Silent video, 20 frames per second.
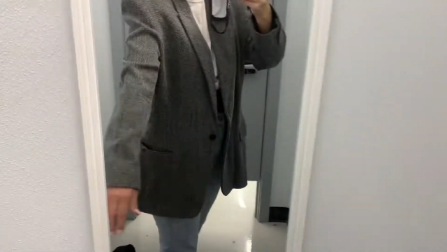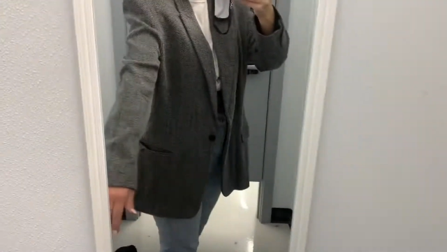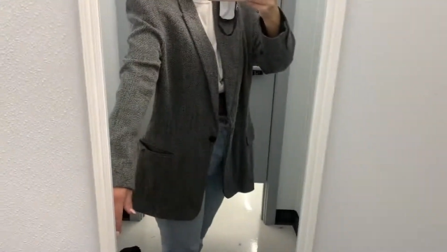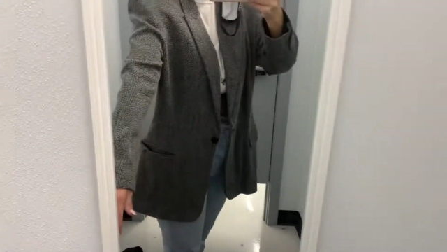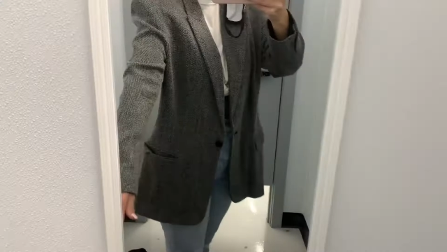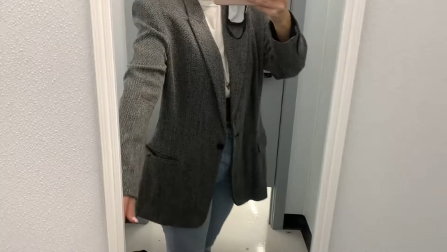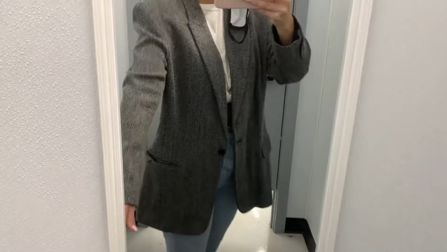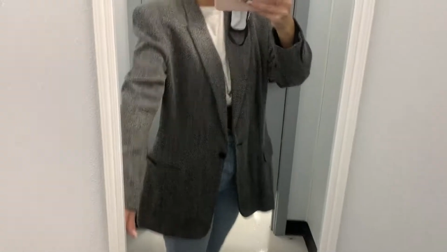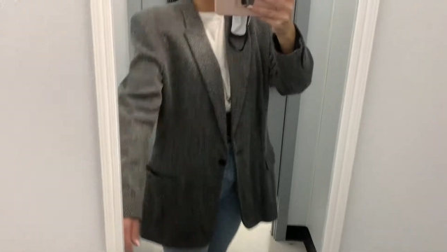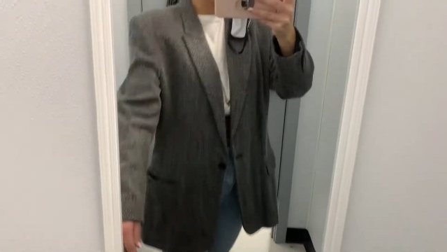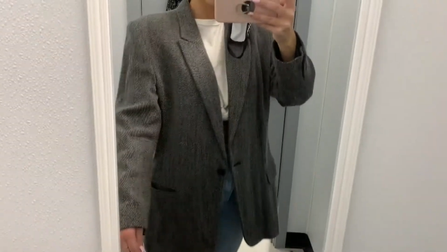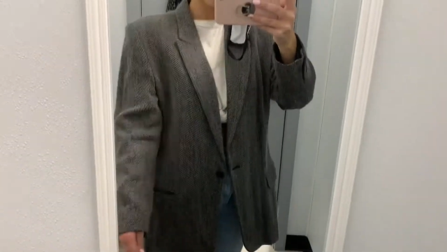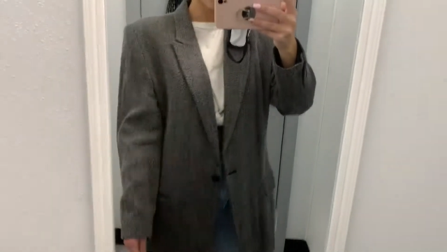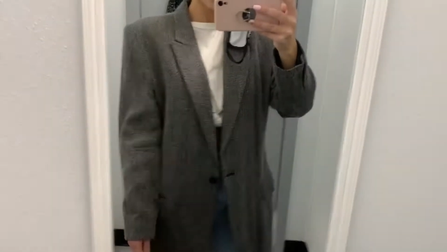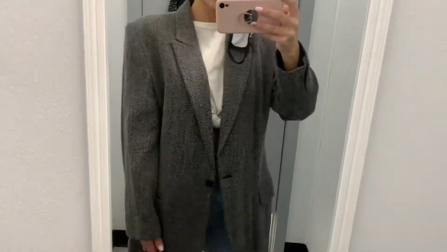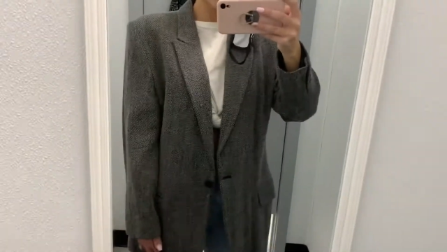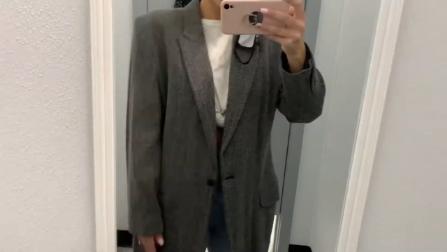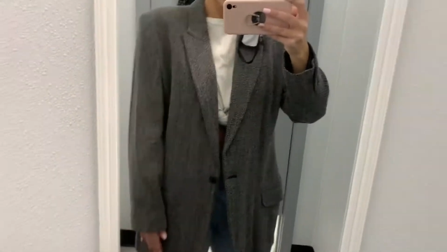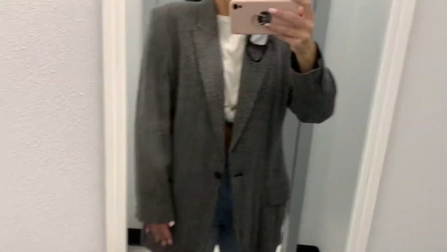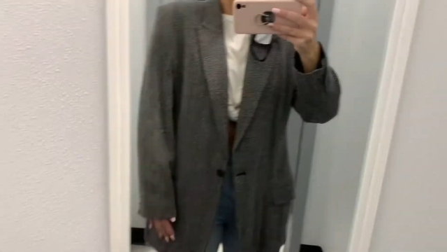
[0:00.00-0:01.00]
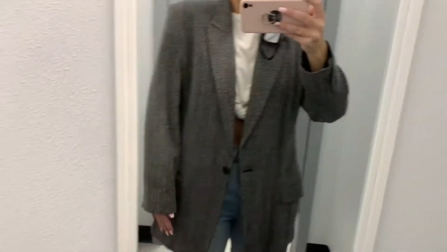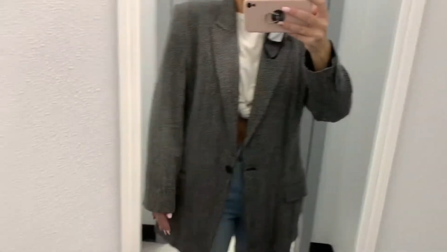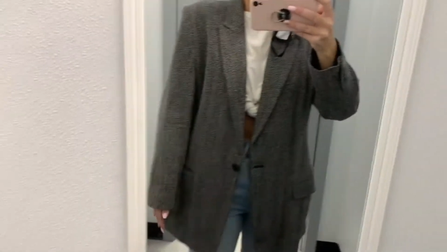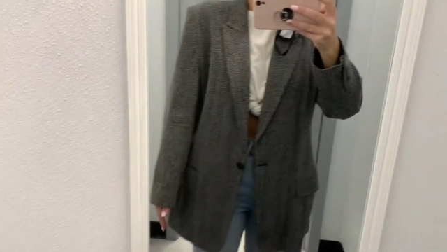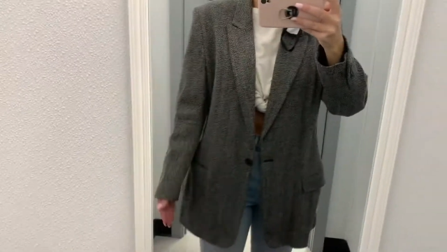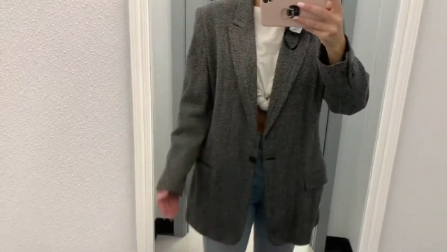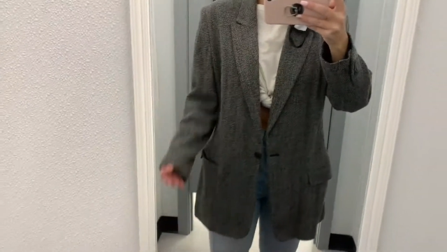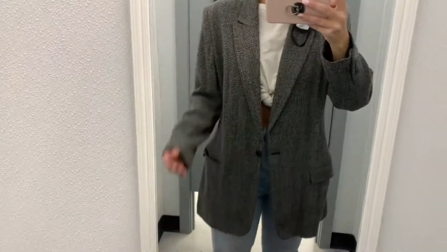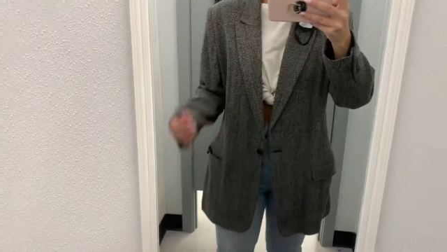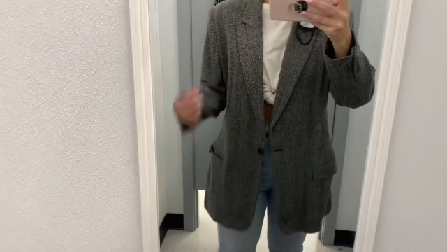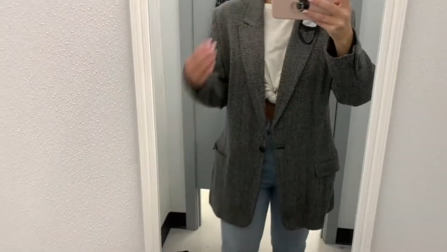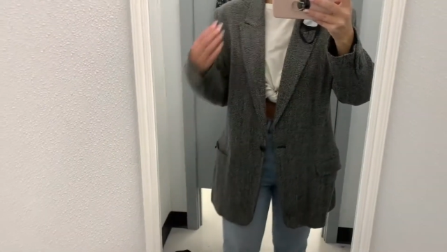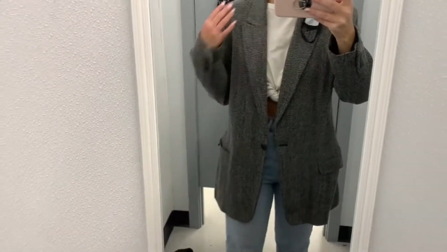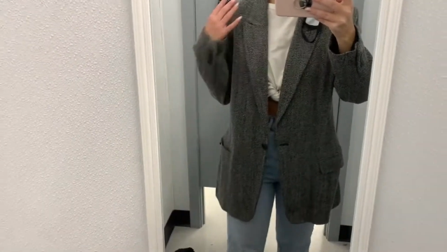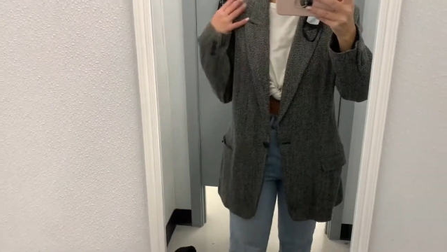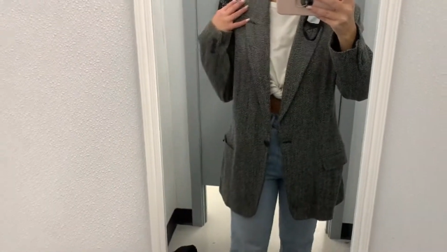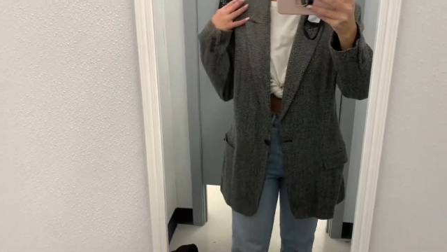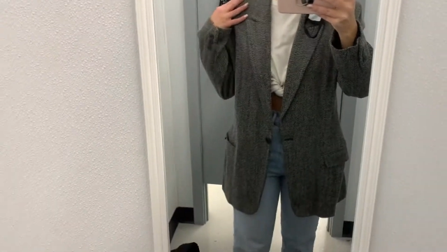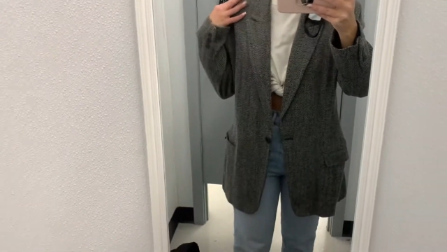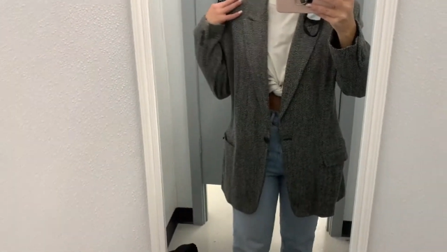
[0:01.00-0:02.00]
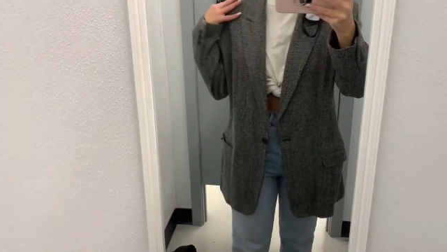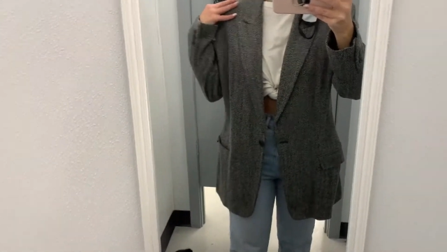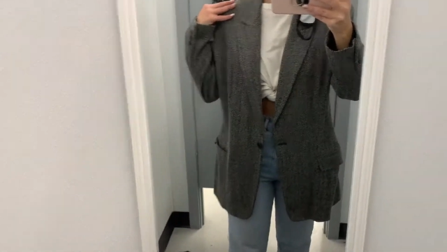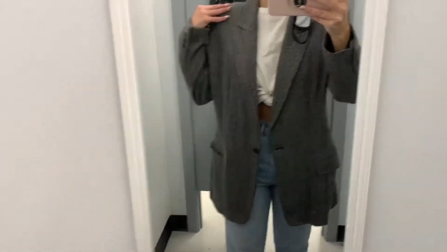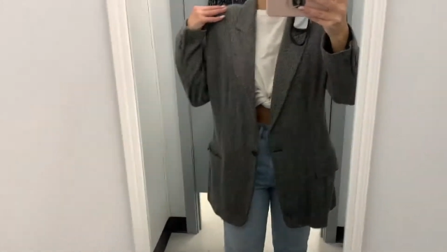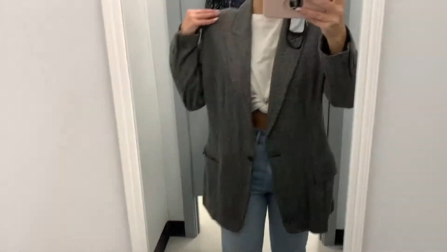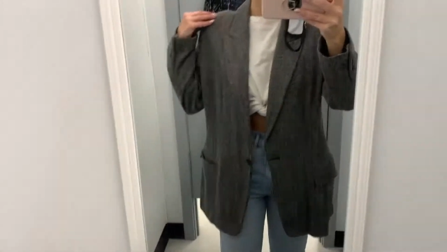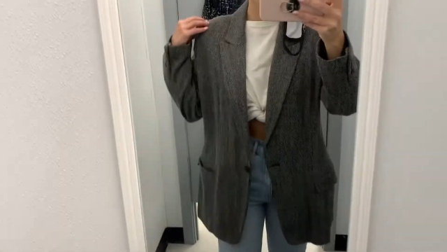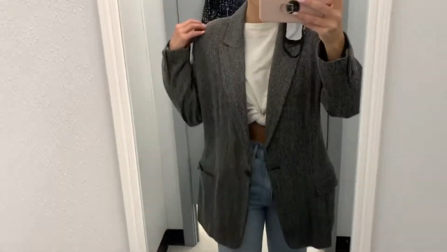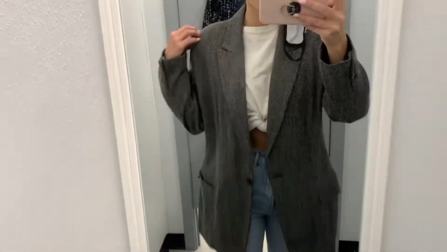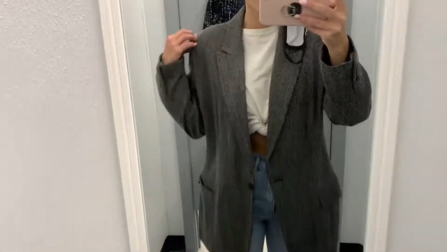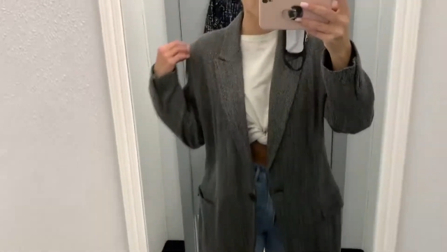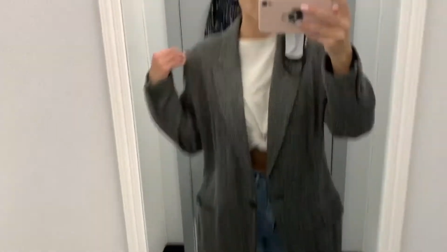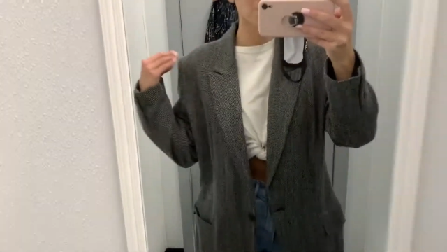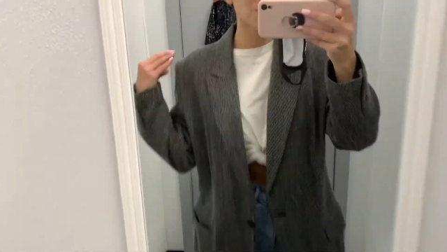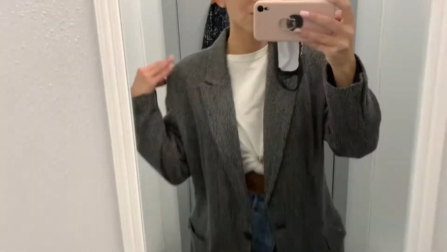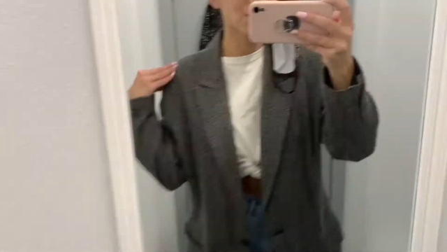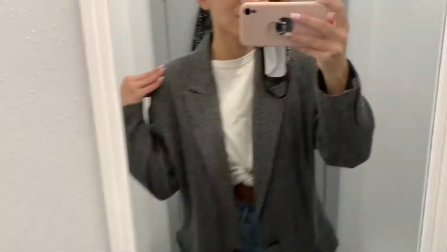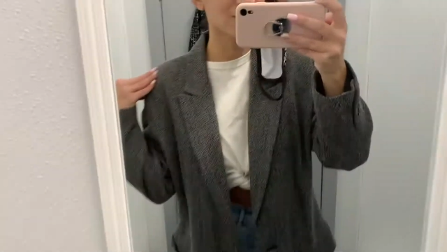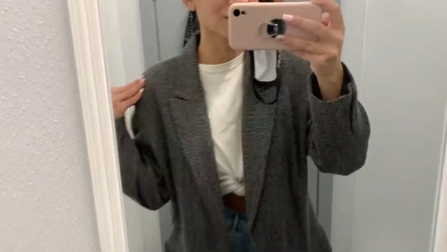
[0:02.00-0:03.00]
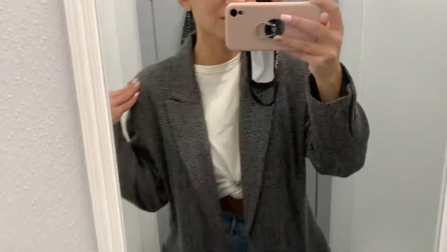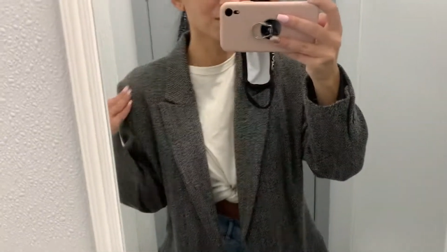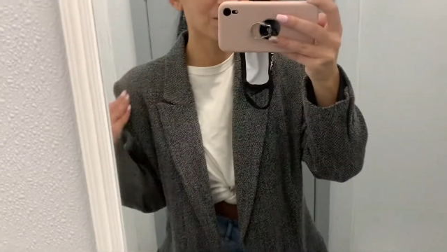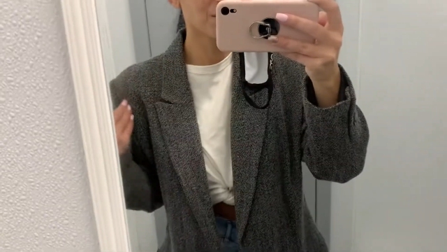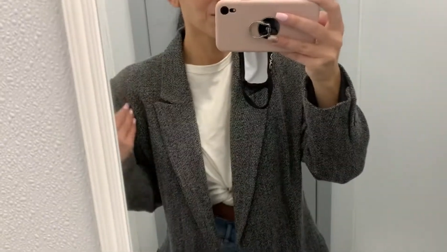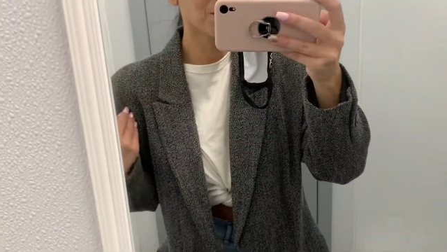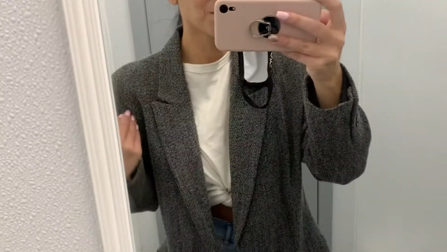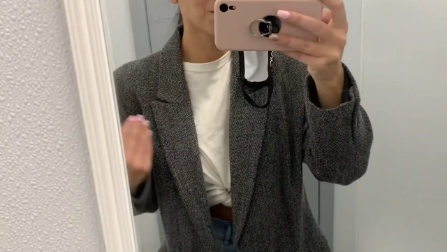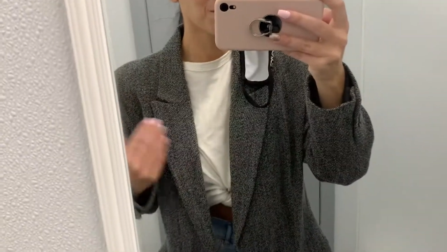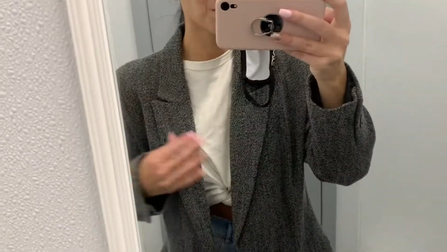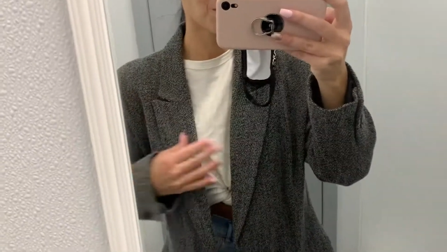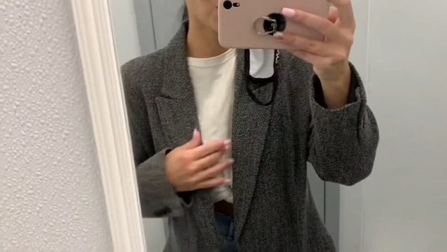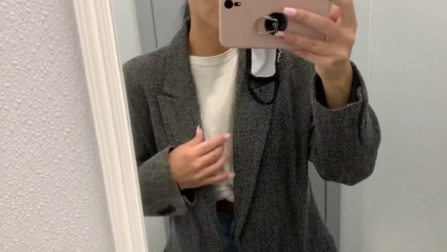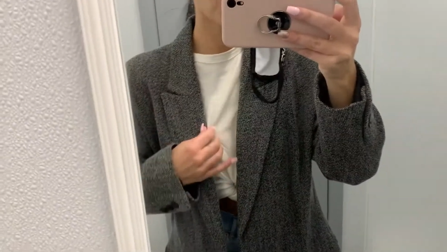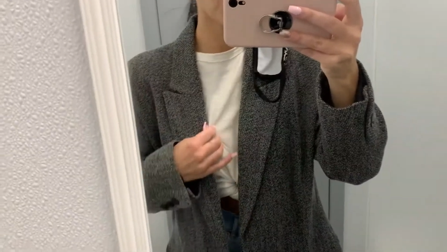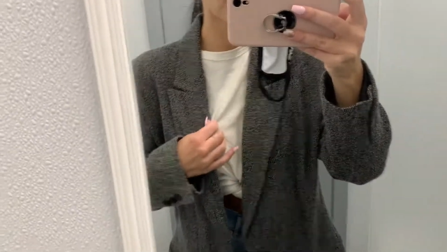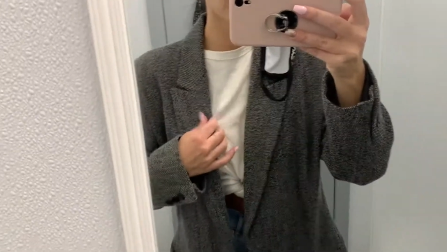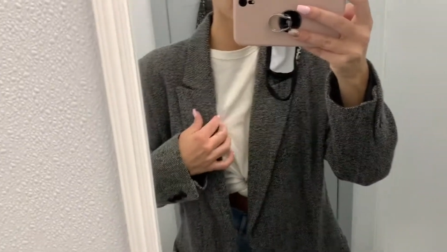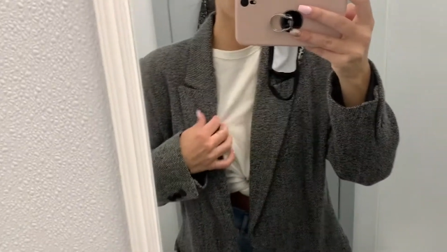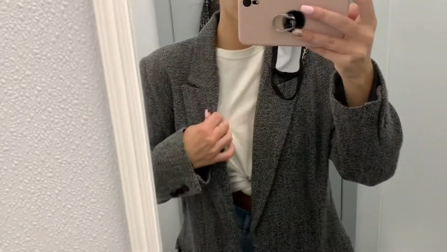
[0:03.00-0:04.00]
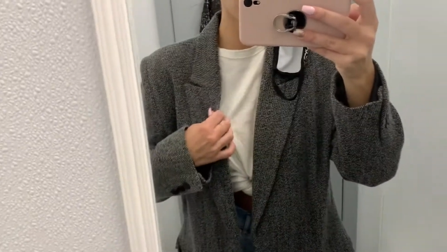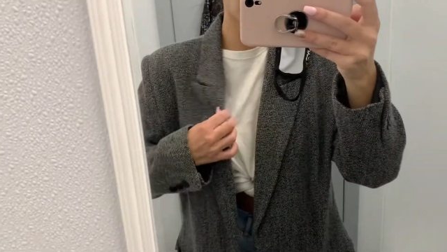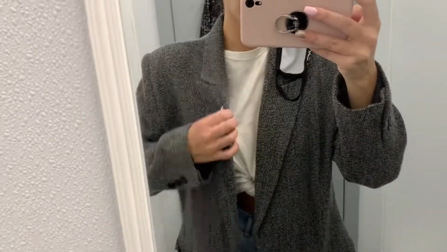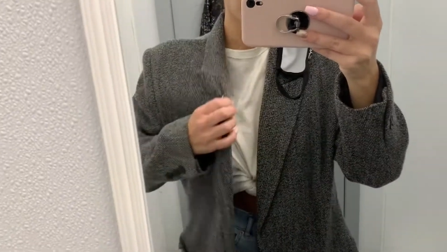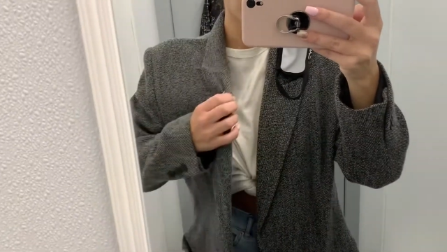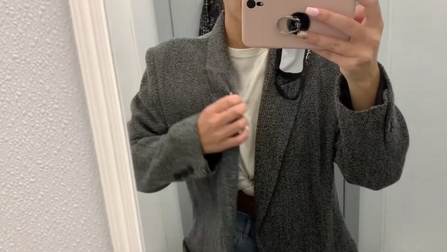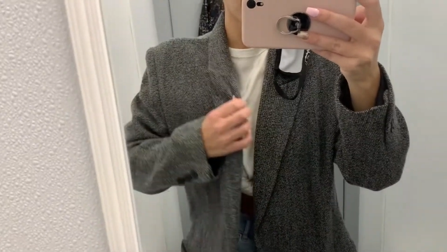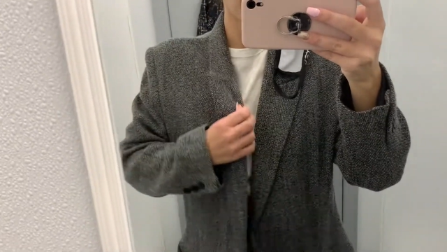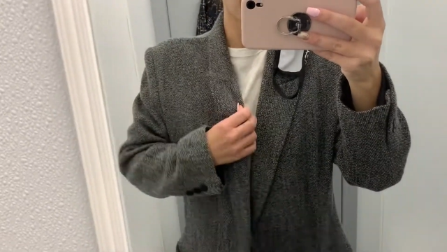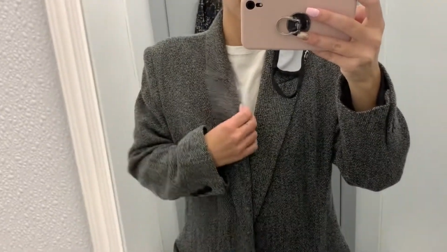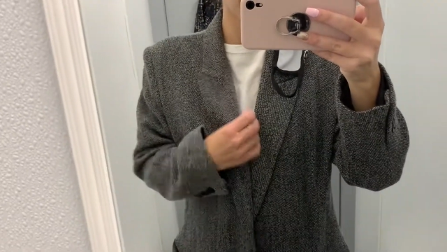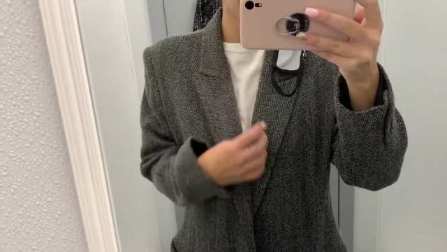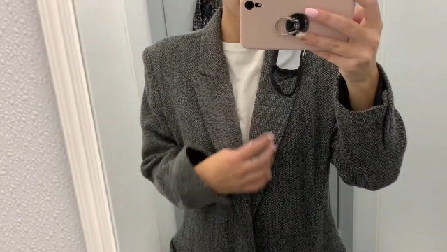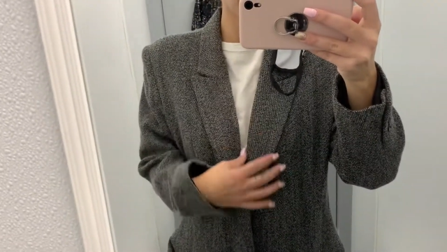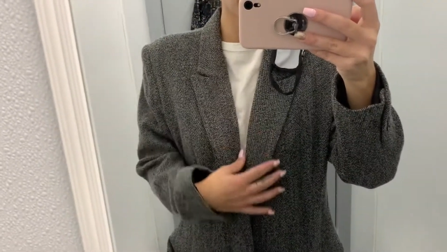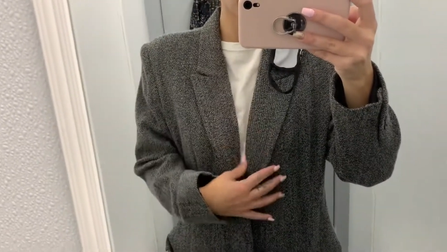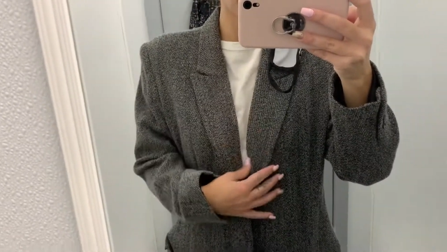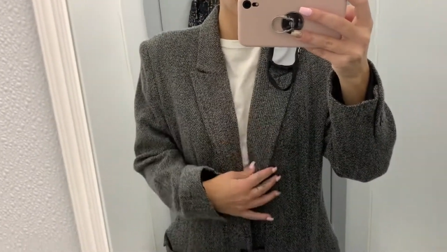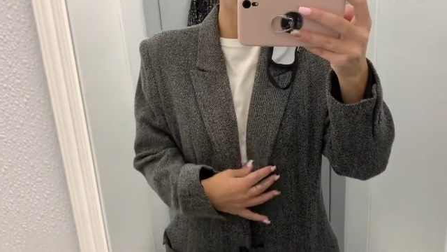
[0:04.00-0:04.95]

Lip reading: Nobody's mouth can be seen.